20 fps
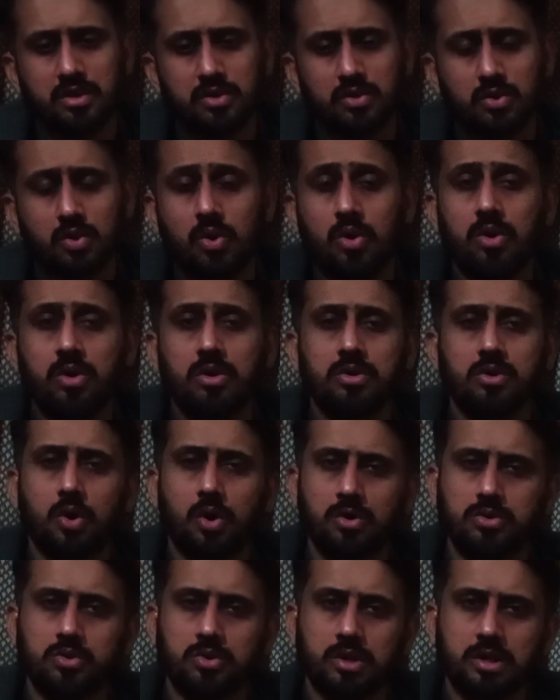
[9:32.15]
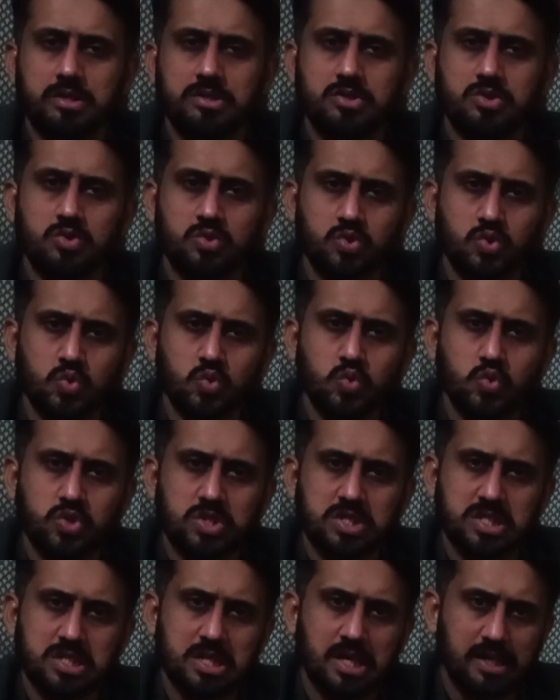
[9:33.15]
not authorized to
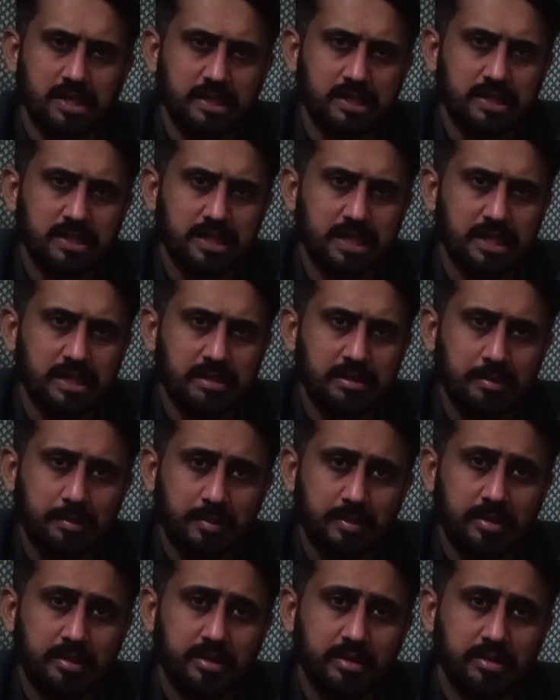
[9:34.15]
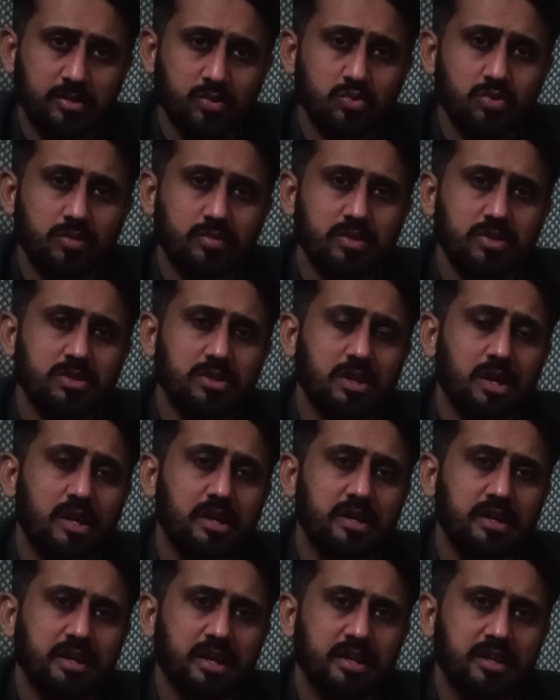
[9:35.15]
use steroid in the eye. Use of the
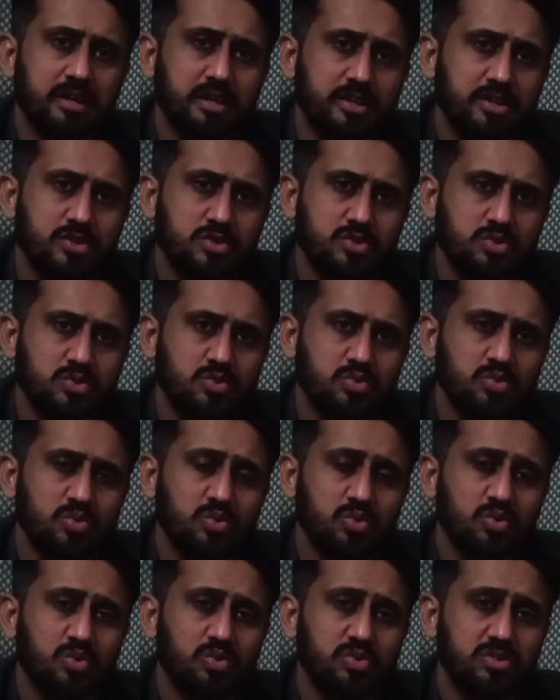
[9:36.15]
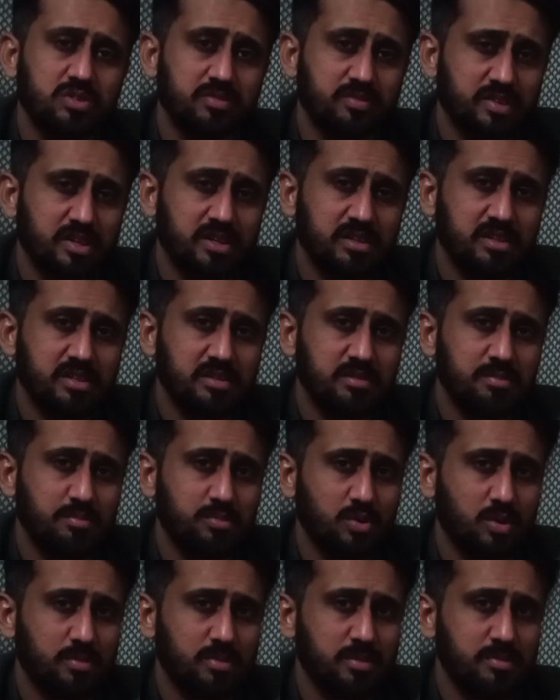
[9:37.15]
steroid can lead to severe clinical
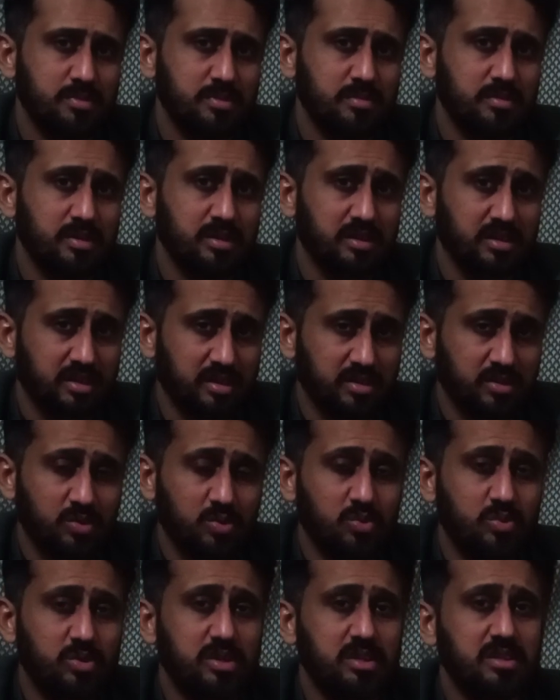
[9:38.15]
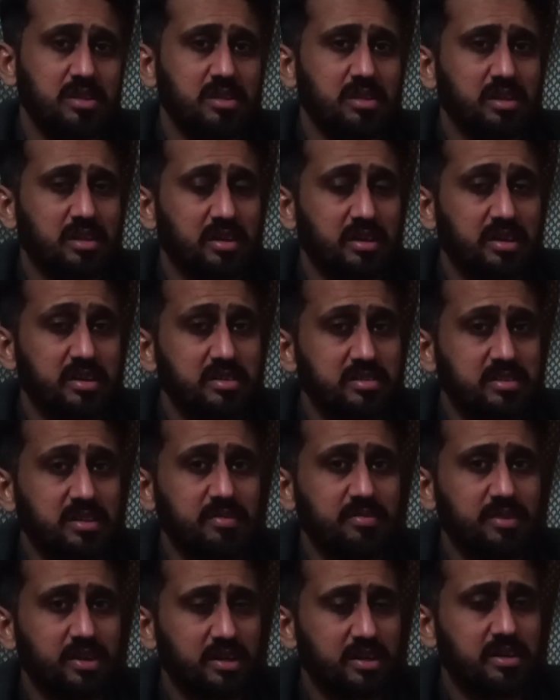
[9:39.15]
problems, including the
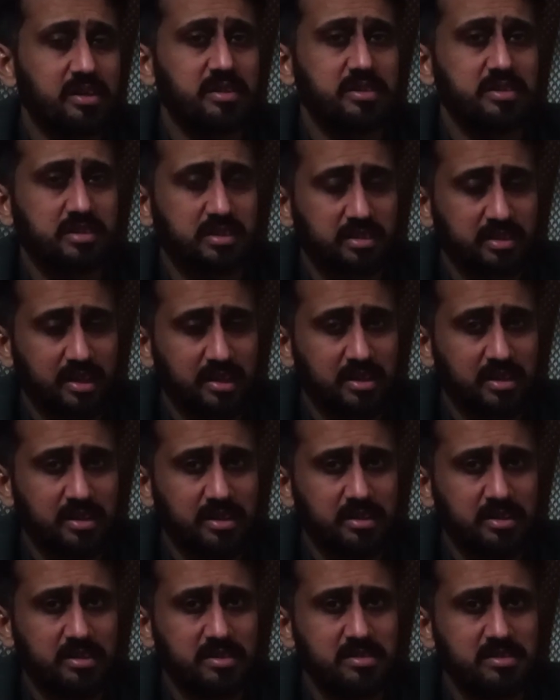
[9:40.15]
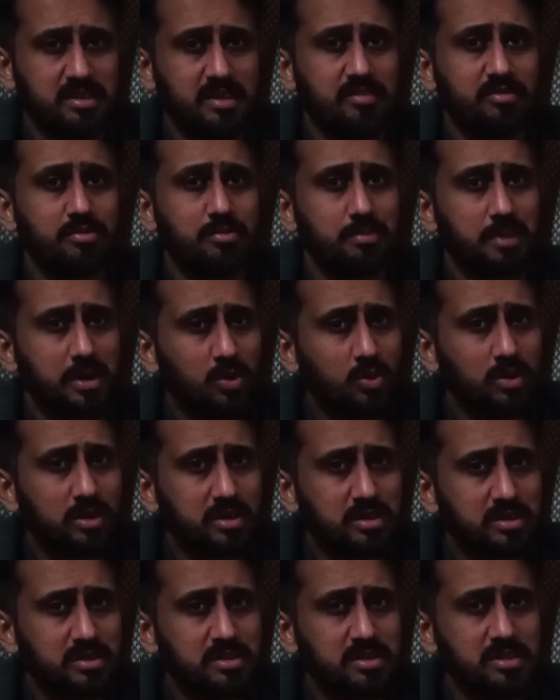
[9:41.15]
cataract itself, macular
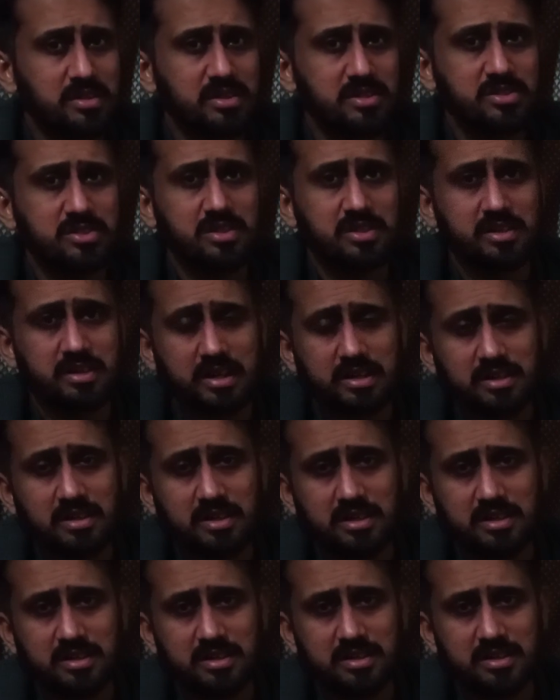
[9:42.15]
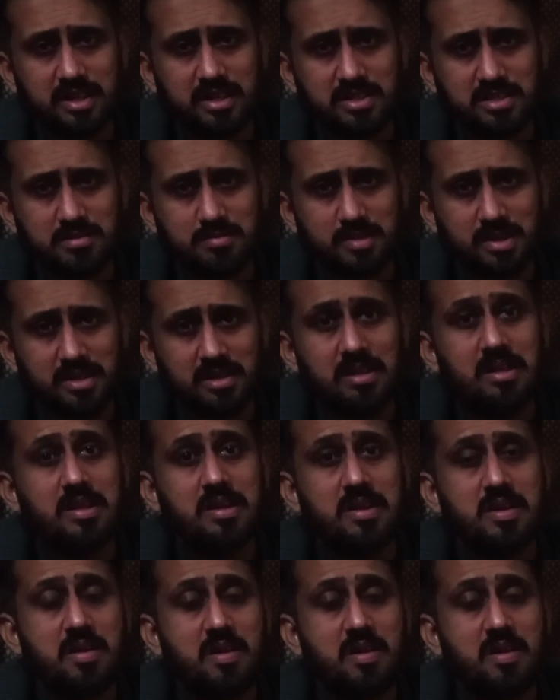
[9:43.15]
degeneration, retinal detachment,